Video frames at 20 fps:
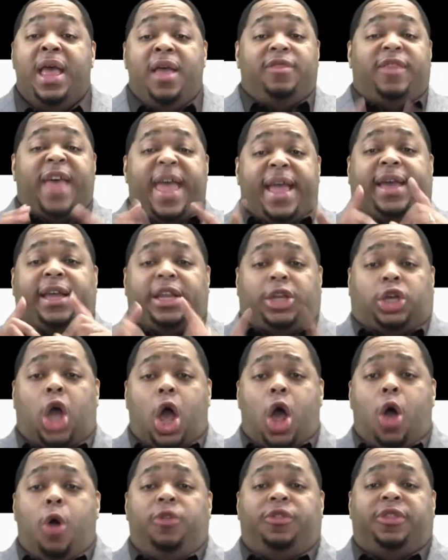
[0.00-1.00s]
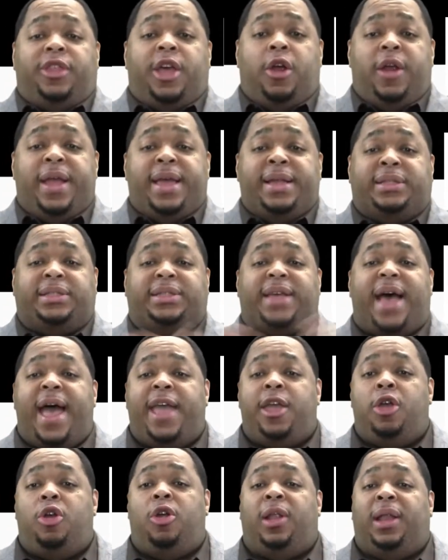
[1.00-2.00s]
they could go their
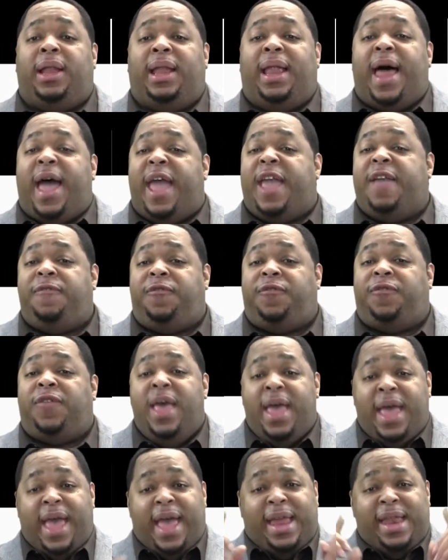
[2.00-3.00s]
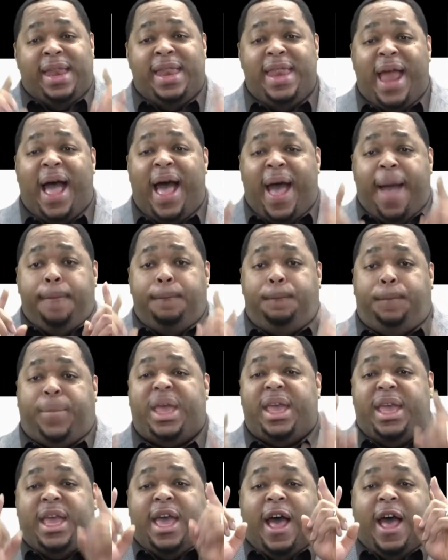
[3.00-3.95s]
entire life and not be